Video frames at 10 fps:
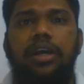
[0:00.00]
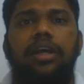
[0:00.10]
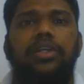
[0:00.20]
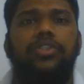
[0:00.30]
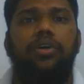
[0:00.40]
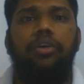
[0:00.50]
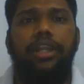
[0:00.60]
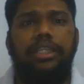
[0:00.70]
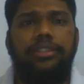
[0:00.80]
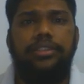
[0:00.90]
So what
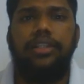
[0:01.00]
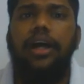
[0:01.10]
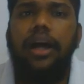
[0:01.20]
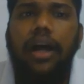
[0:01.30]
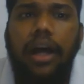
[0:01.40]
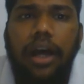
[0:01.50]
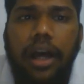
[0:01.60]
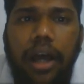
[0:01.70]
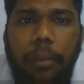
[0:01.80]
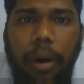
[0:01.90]
is
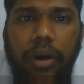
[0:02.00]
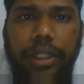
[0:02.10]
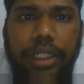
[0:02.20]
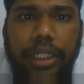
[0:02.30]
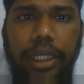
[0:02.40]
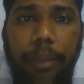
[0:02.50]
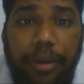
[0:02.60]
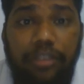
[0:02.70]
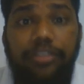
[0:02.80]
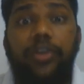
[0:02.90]
about
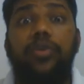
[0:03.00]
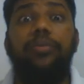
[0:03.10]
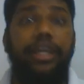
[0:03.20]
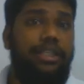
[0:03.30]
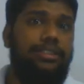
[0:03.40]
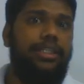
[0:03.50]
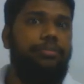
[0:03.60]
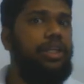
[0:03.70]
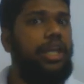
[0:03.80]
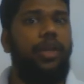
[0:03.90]
MnO4 minus? That
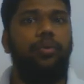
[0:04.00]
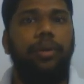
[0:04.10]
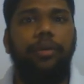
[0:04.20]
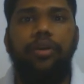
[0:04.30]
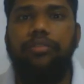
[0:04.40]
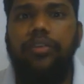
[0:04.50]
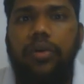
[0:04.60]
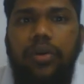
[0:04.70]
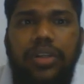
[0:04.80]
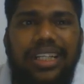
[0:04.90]
means
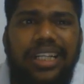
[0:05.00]
K2MnO4.